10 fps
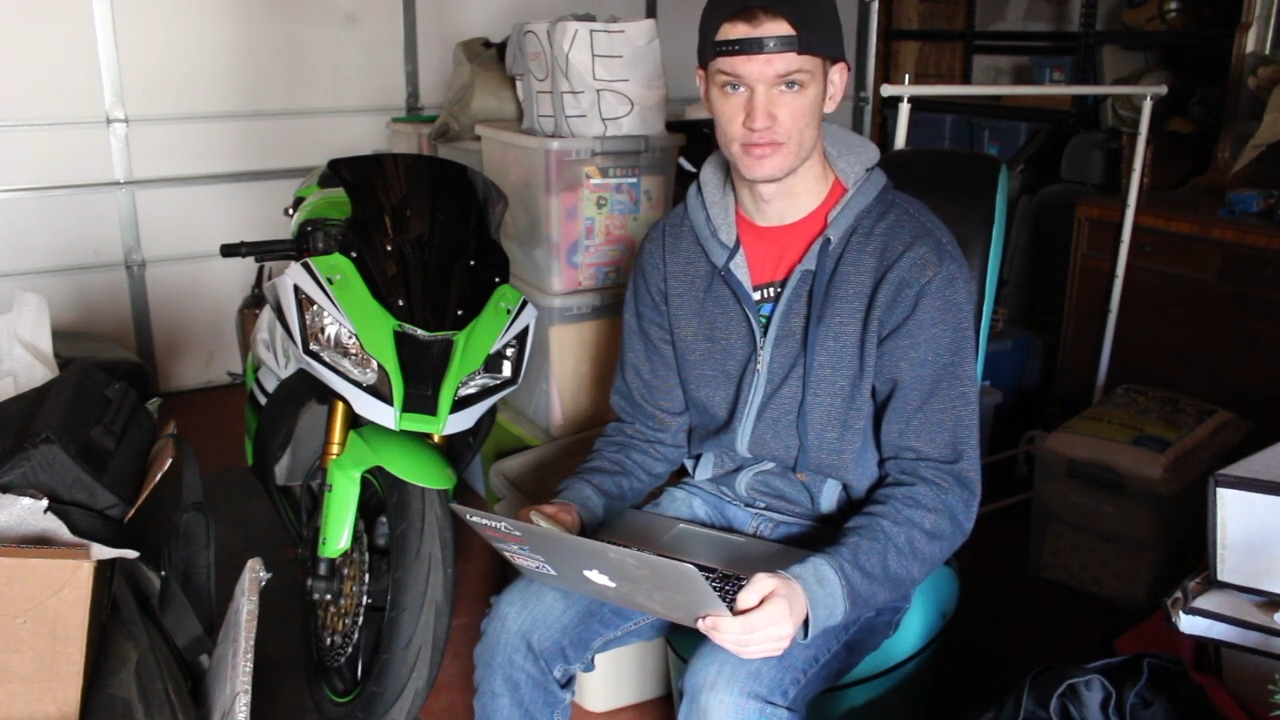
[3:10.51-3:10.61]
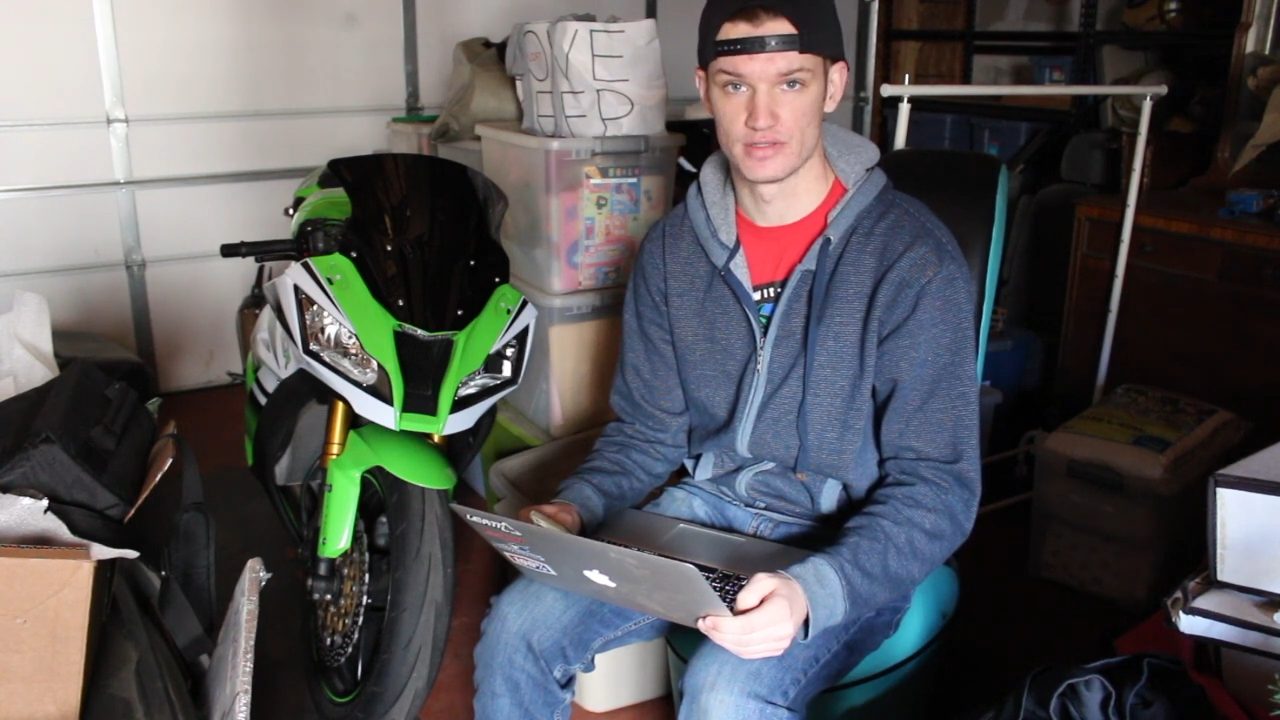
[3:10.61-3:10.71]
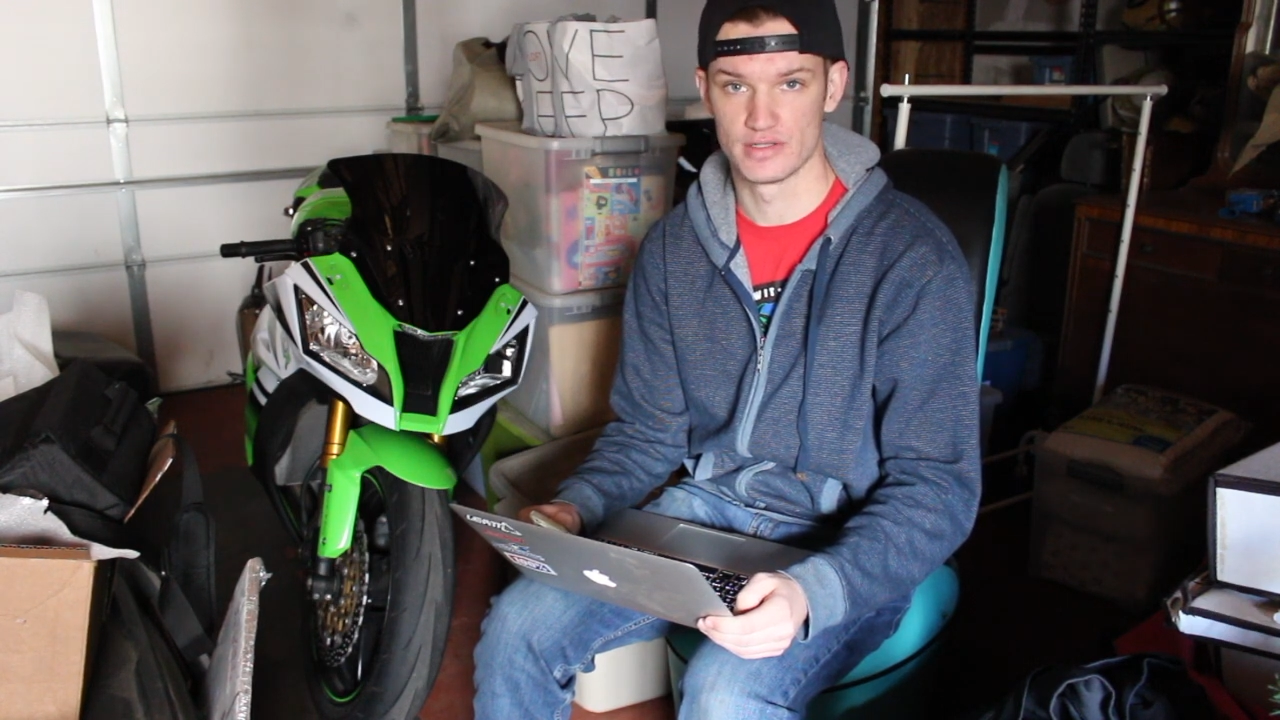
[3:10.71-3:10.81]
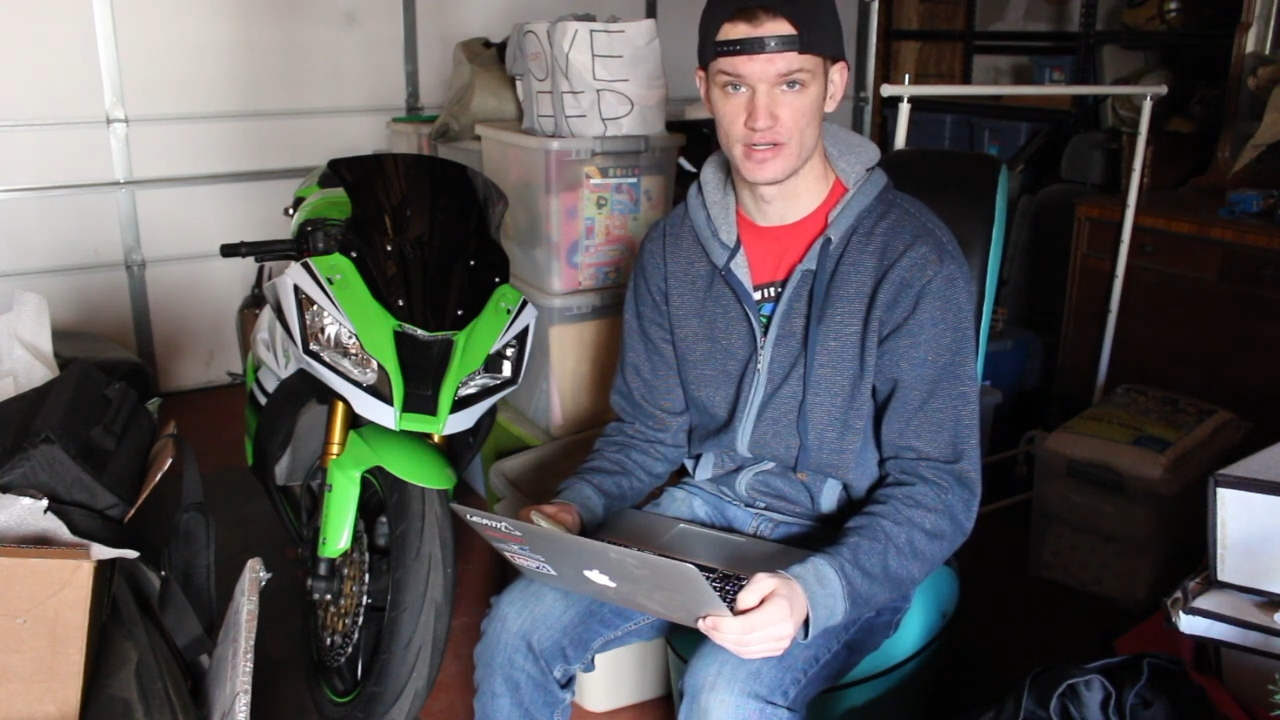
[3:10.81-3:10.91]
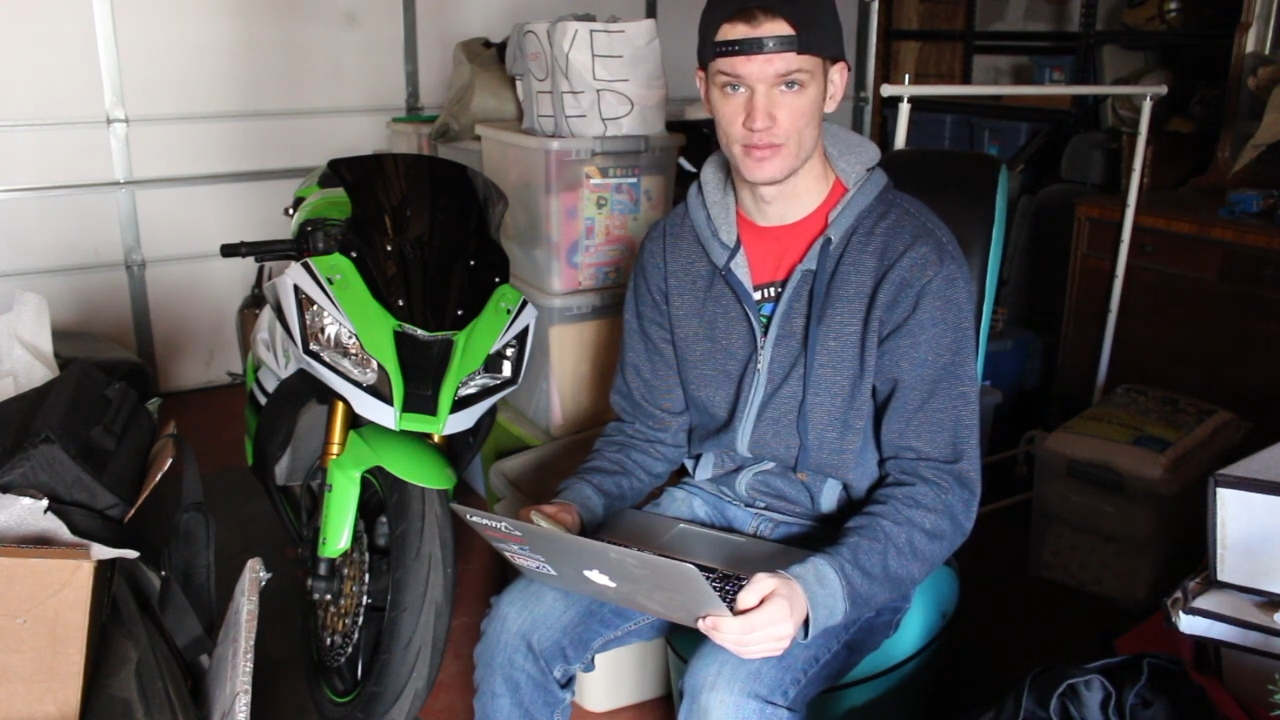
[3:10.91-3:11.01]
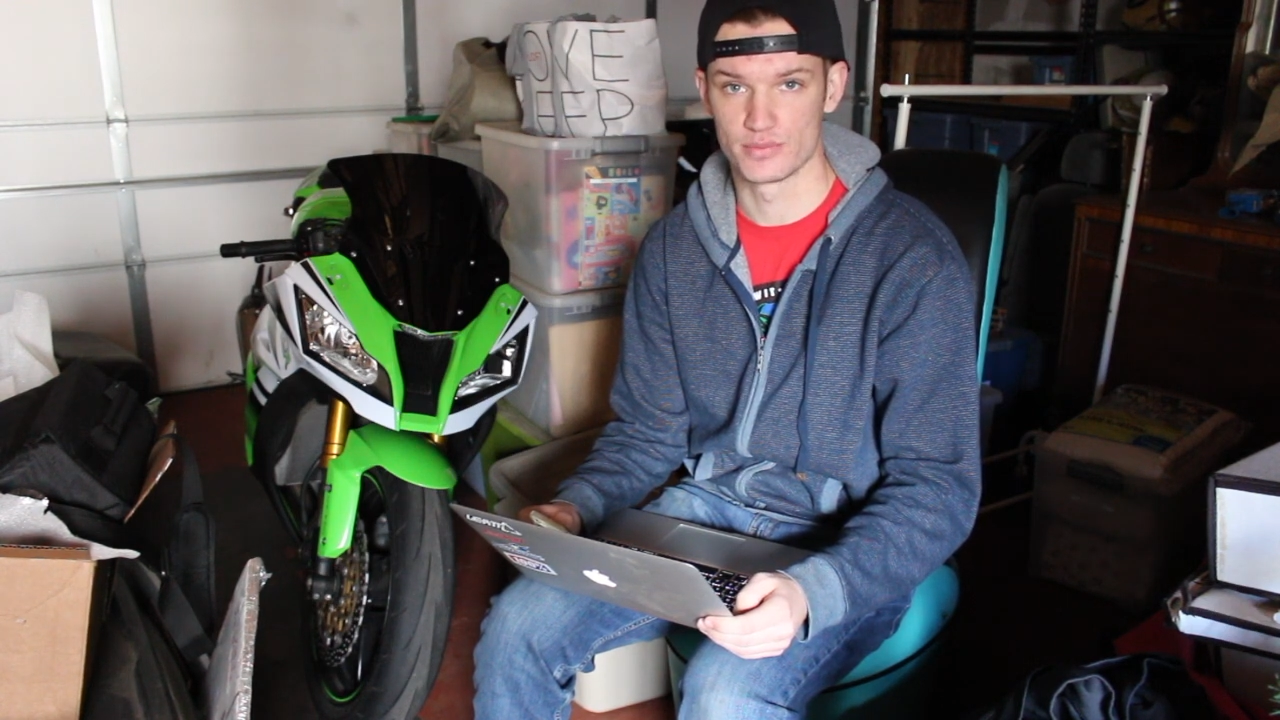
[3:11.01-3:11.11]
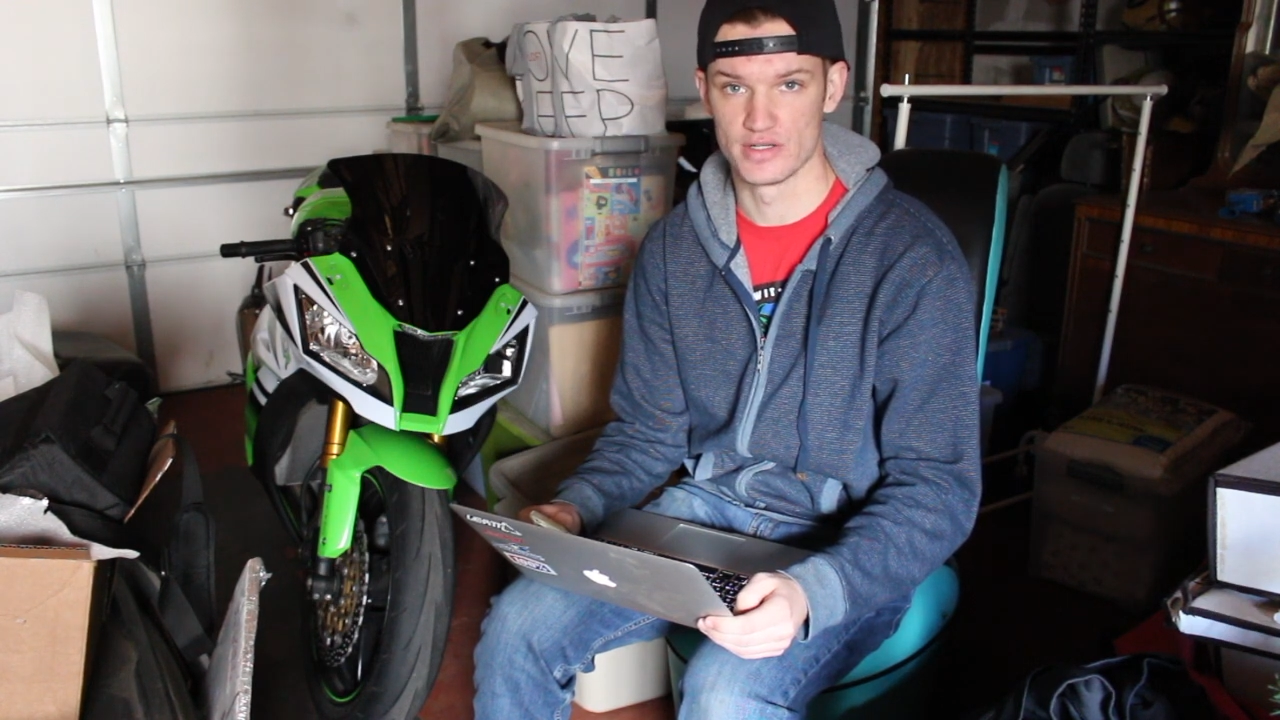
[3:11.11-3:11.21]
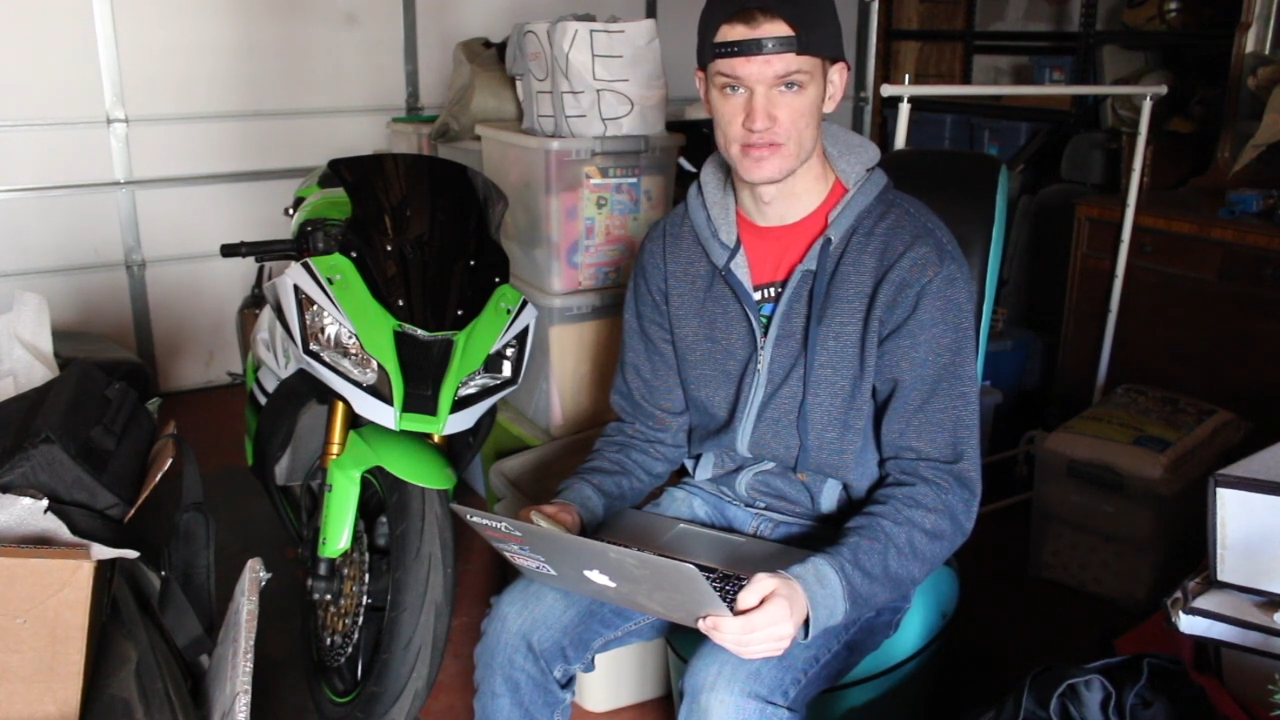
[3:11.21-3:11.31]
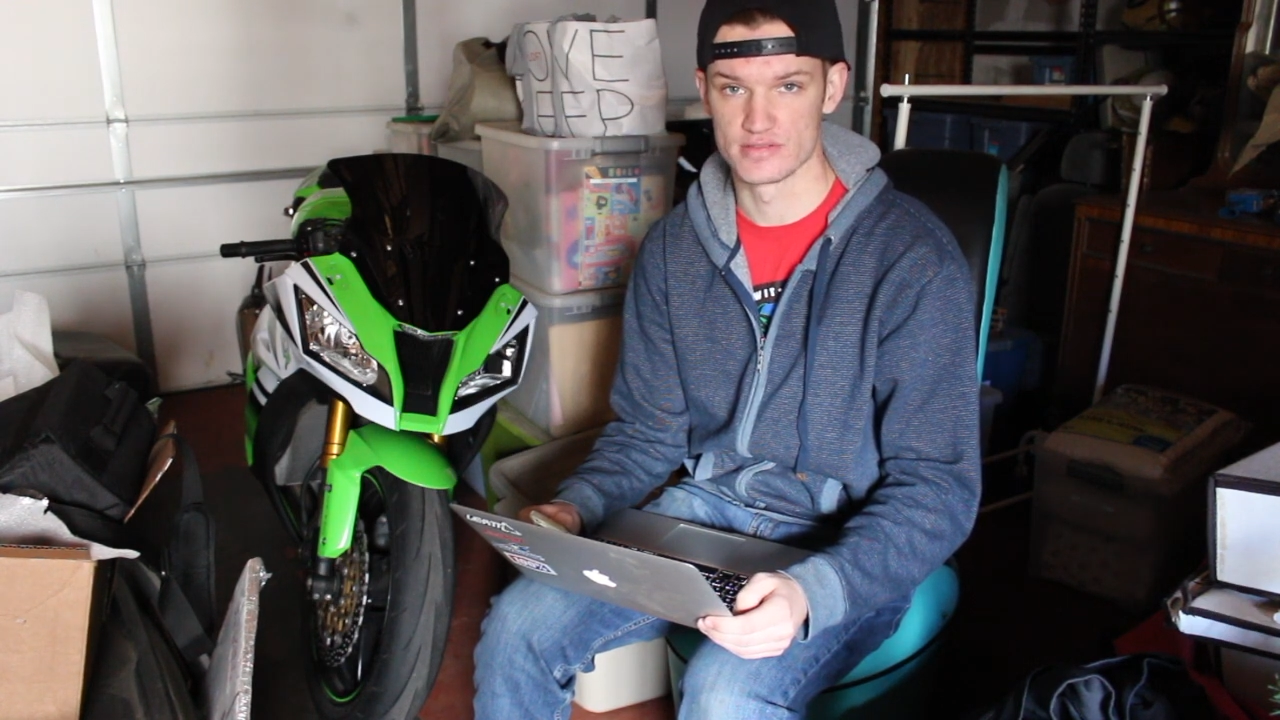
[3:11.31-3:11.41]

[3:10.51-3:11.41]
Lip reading: upgrades